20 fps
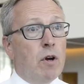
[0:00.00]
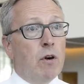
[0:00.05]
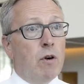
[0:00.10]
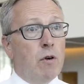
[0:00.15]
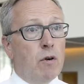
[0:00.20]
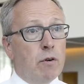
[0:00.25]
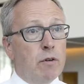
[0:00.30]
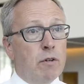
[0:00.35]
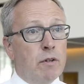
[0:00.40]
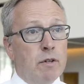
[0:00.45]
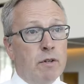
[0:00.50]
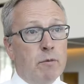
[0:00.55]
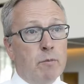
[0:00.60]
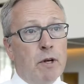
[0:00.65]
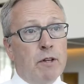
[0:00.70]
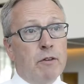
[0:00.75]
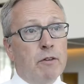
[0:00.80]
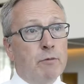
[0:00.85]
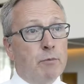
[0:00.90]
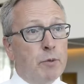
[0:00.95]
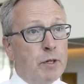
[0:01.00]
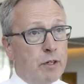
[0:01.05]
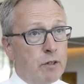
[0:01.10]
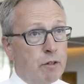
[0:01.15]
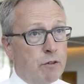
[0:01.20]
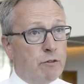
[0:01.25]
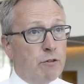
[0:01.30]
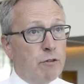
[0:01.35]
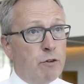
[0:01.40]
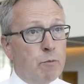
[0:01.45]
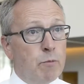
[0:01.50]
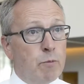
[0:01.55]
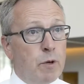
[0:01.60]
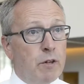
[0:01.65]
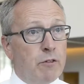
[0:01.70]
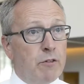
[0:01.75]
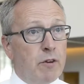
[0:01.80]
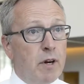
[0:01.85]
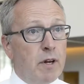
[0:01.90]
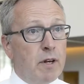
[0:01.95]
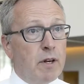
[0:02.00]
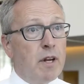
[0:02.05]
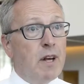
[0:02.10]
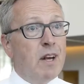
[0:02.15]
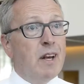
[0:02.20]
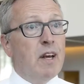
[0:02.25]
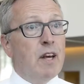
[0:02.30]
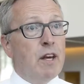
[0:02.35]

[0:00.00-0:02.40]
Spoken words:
all the metals being consumed by China.